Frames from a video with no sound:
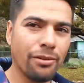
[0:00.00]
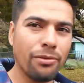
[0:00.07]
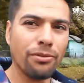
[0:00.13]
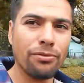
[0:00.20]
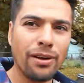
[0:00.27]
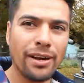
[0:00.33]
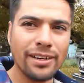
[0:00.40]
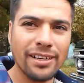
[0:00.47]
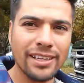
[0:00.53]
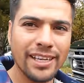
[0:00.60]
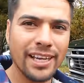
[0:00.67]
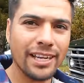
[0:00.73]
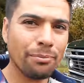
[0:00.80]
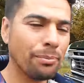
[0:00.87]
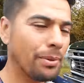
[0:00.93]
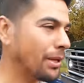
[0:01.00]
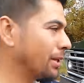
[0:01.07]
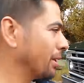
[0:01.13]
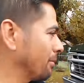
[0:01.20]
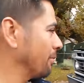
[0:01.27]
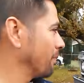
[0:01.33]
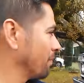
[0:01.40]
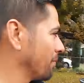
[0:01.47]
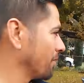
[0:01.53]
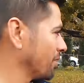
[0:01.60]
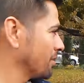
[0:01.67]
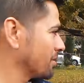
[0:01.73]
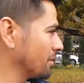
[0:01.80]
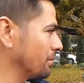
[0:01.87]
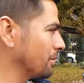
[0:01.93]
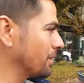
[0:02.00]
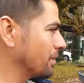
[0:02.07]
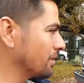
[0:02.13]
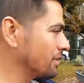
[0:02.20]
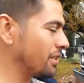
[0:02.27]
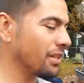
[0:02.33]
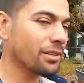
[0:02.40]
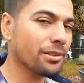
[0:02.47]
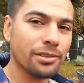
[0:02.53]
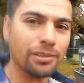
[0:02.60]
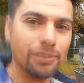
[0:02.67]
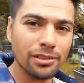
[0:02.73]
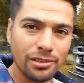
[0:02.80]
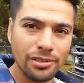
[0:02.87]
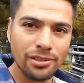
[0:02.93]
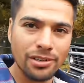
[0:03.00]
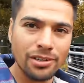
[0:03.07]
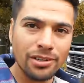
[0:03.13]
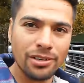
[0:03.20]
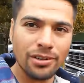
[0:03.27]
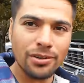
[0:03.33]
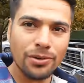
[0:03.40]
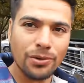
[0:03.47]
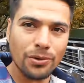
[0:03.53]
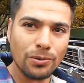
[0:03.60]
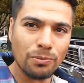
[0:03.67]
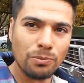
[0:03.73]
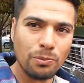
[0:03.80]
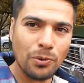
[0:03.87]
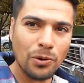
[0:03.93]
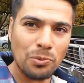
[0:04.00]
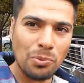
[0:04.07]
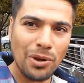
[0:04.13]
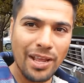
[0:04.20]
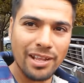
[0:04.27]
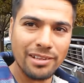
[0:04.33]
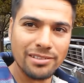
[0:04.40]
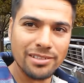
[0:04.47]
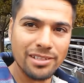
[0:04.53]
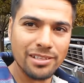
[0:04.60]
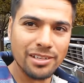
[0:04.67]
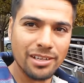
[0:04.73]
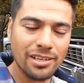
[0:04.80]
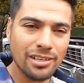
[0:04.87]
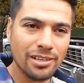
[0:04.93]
We finally got a pickup so we could take our plants and